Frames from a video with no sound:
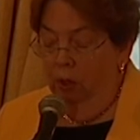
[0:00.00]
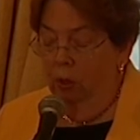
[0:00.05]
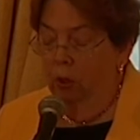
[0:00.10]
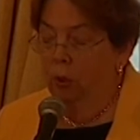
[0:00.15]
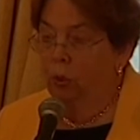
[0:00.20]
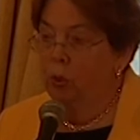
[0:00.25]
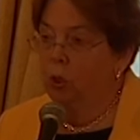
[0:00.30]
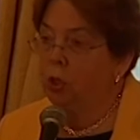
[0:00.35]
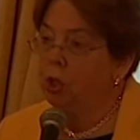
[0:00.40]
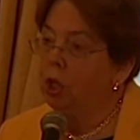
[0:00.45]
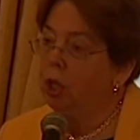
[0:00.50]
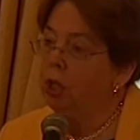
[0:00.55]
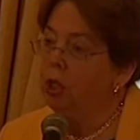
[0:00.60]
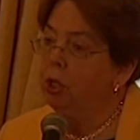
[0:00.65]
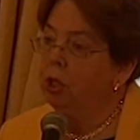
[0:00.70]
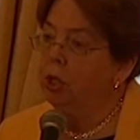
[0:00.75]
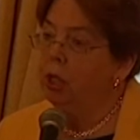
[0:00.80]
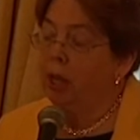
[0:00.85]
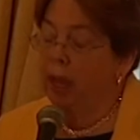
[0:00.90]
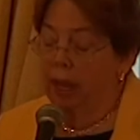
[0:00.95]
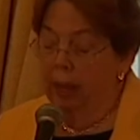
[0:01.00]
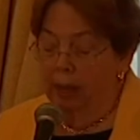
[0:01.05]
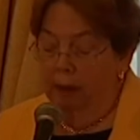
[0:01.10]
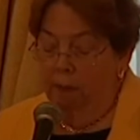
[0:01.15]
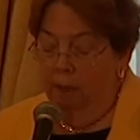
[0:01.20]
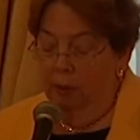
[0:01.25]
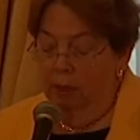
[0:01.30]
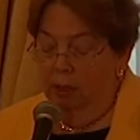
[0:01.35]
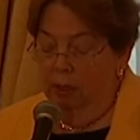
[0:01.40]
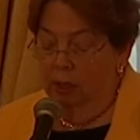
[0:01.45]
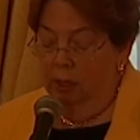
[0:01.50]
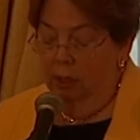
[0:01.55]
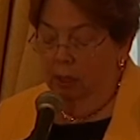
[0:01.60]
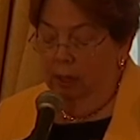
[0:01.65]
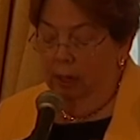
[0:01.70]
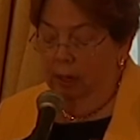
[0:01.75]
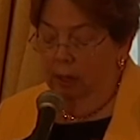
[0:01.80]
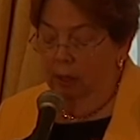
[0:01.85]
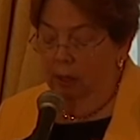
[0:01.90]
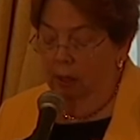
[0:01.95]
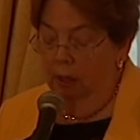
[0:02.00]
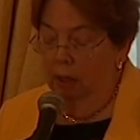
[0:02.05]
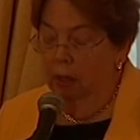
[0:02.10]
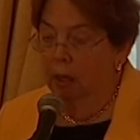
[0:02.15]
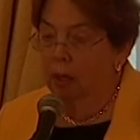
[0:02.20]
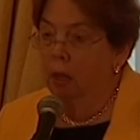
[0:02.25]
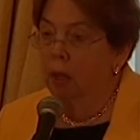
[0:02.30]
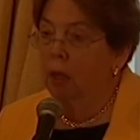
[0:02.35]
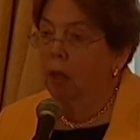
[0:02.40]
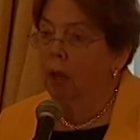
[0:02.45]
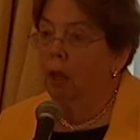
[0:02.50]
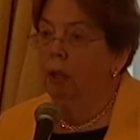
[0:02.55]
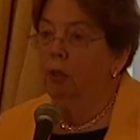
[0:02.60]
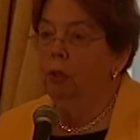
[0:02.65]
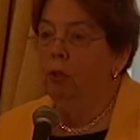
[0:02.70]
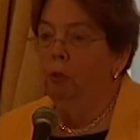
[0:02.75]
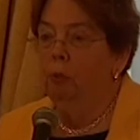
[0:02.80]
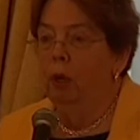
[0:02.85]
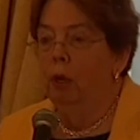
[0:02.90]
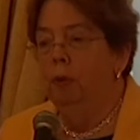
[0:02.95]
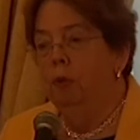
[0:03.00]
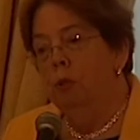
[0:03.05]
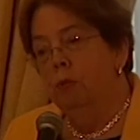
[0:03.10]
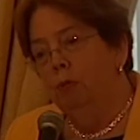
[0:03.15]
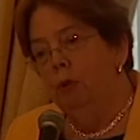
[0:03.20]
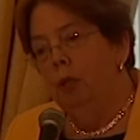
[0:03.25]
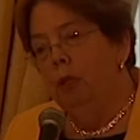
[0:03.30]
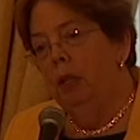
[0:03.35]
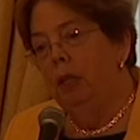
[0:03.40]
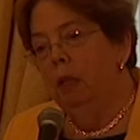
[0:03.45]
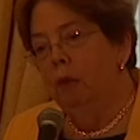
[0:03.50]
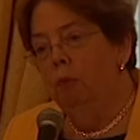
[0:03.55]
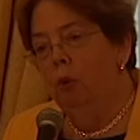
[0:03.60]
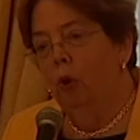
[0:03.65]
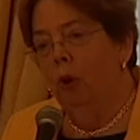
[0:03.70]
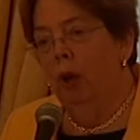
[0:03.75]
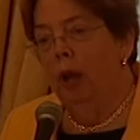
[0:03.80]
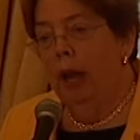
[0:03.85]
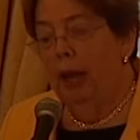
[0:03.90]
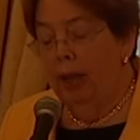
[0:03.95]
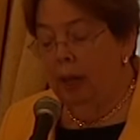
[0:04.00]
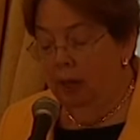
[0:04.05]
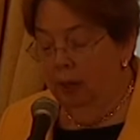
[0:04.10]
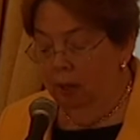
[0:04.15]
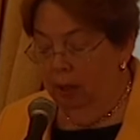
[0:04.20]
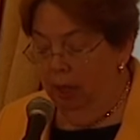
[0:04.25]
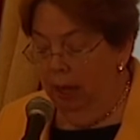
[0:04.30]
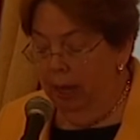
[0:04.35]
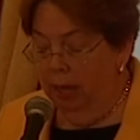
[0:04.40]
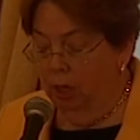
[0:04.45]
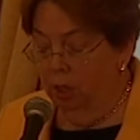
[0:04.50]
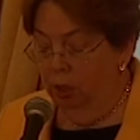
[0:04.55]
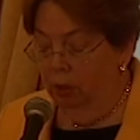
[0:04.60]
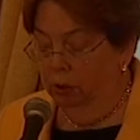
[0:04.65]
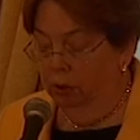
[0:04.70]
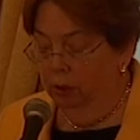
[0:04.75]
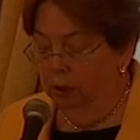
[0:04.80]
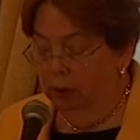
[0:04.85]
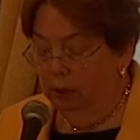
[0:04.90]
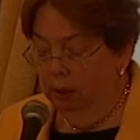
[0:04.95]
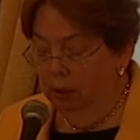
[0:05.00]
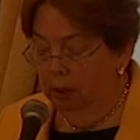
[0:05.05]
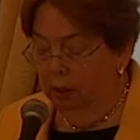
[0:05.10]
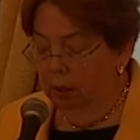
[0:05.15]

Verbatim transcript: whose judges had been selected under what was really a more ideological,